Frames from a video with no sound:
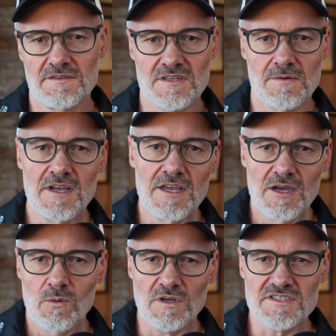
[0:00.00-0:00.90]
So
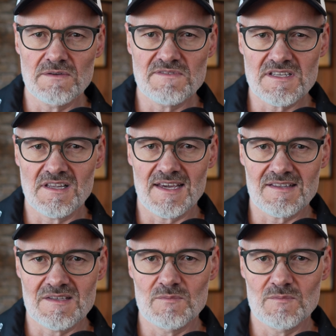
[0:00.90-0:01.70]
once you've selected